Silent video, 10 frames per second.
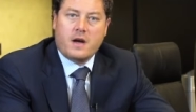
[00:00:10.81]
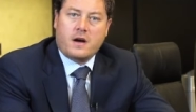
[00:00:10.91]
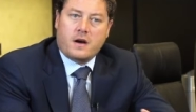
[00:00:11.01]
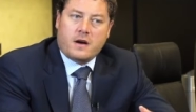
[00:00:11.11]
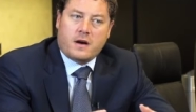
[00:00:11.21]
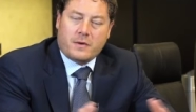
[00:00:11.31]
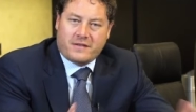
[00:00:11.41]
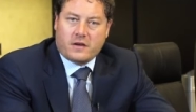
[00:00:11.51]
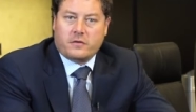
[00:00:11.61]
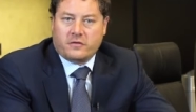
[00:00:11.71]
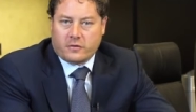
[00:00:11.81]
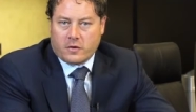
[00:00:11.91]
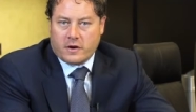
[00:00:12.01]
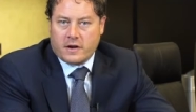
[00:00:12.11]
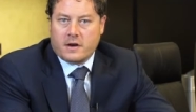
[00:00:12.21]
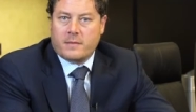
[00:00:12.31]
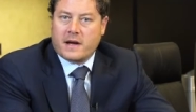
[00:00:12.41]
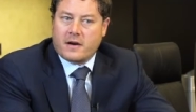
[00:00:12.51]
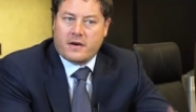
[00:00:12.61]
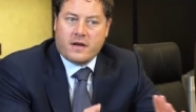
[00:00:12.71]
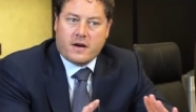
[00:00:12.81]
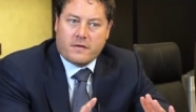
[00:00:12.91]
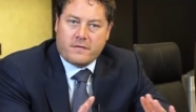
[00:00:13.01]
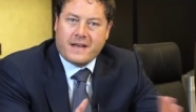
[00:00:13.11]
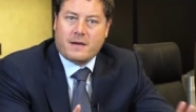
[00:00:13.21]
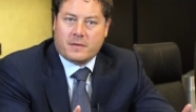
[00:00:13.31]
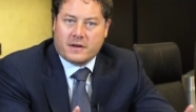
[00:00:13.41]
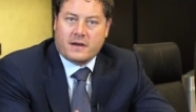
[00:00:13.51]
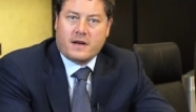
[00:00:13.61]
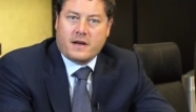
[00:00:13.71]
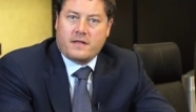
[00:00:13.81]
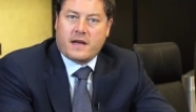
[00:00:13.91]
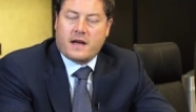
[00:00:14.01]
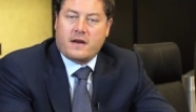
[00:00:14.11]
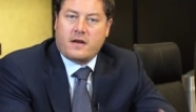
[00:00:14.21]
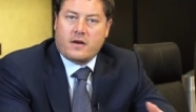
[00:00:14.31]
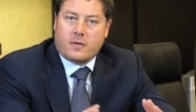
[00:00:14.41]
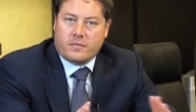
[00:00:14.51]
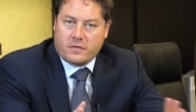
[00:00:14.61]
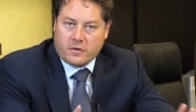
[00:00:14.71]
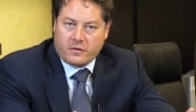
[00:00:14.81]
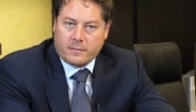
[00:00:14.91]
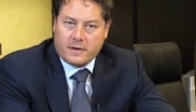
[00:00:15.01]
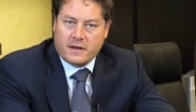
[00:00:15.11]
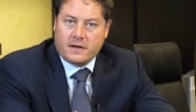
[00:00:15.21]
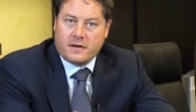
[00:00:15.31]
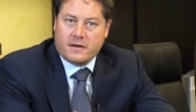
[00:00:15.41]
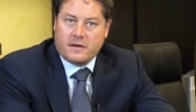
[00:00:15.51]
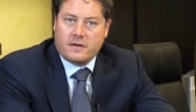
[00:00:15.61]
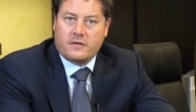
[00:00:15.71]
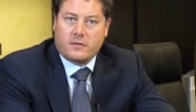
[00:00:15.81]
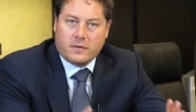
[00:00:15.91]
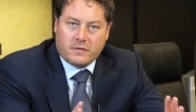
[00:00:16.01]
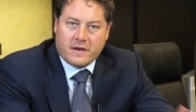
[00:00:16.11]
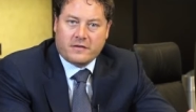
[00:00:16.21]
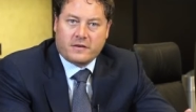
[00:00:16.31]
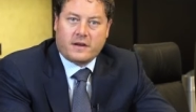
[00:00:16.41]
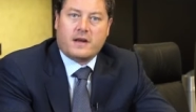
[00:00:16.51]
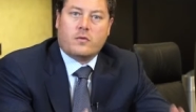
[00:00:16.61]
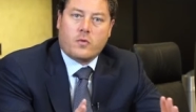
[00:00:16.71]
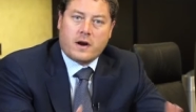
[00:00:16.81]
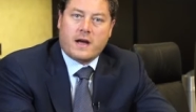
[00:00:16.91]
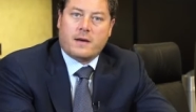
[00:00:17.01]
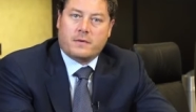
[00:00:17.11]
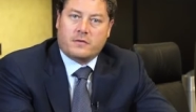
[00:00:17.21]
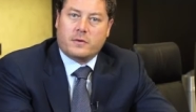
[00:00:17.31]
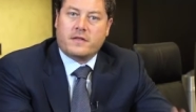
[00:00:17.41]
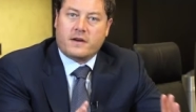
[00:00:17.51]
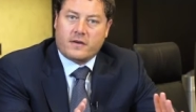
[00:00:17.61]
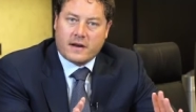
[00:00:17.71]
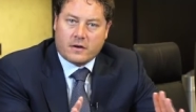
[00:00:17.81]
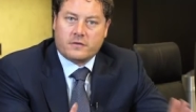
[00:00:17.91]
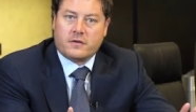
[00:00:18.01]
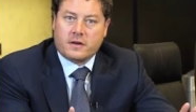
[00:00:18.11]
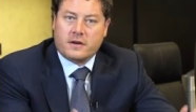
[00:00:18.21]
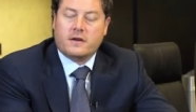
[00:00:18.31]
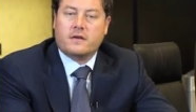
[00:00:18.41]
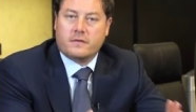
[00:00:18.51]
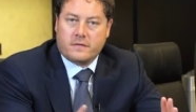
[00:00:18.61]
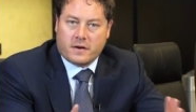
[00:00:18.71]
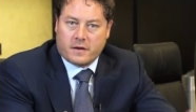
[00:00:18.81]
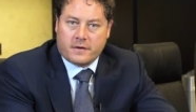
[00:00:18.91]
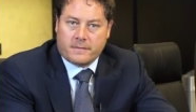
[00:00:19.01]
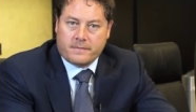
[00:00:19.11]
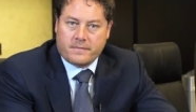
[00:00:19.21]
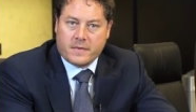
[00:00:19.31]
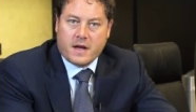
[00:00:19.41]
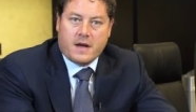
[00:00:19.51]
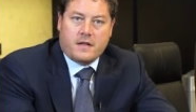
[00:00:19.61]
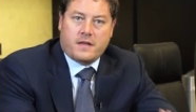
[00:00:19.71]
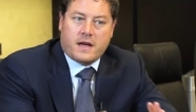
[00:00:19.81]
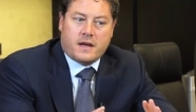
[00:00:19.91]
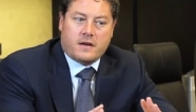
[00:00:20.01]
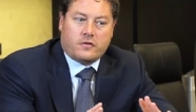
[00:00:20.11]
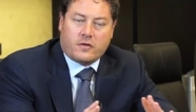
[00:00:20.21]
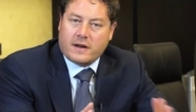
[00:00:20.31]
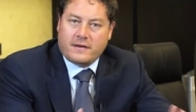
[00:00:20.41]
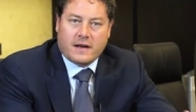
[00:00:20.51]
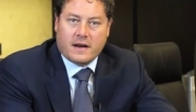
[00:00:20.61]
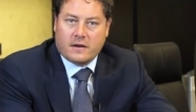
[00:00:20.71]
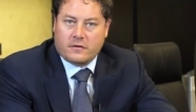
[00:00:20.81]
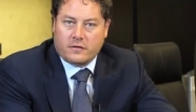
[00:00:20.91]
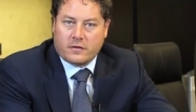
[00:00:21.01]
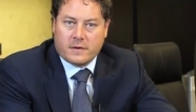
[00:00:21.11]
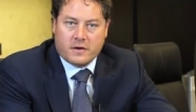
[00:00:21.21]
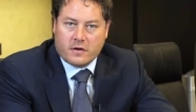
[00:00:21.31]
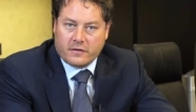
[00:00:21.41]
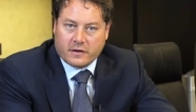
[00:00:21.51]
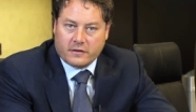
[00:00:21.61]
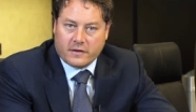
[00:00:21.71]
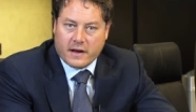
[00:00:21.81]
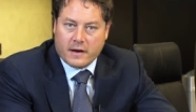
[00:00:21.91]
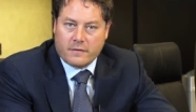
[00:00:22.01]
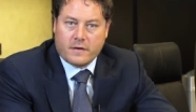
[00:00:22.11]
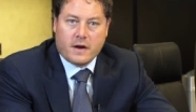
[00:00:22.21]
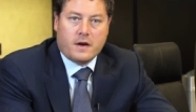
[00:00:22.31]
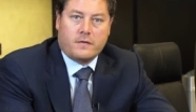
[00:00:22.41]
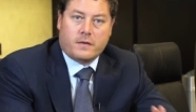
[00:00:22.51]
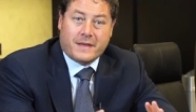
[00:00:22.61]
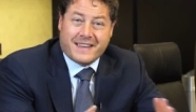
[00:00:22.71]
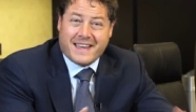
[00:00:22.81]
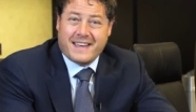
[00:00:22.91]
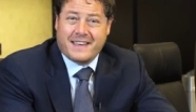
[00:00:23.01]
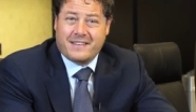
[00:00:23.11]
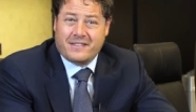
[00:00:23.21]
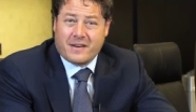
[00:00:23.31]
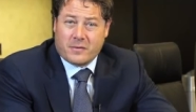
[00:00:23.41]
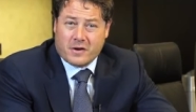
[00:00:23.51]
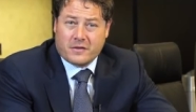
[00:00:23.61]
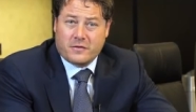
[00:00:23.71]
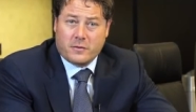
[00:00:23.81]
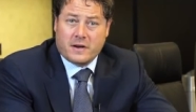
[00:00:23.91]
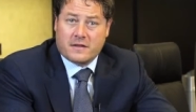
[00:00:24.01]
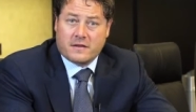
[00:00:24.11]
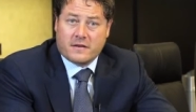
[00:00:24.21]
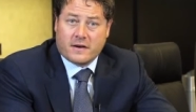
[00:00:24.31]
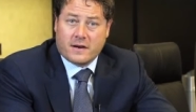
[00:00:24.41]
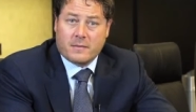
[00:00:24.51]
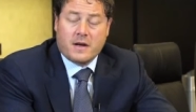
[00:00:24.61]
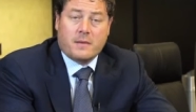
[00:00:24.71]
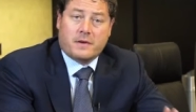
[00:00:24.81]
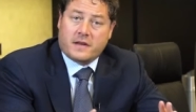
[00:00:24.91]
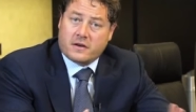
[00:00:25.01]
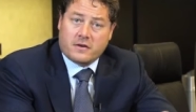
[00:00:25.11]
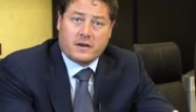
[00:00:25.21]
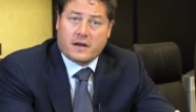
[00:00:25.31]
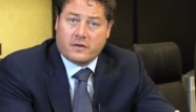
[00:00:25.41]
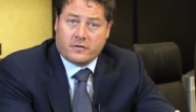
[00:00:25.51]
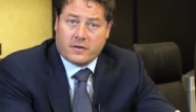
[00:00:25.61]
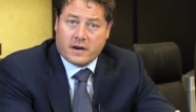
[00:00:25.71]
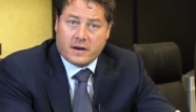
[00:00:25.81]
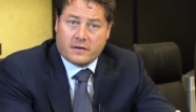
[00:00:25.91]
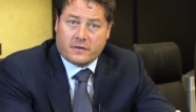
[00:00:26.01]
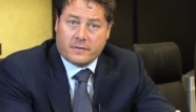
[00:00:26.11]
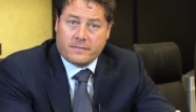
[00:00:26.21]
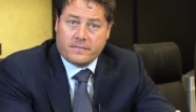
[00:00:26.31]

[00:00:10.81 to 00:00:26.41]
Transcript: I want to tell you a story about a family that approached me to investigate what happened with their elderly father. They tried to get answers from the nursing staff, from the aides that were on duty at the time, but they couldn't get a straight answer.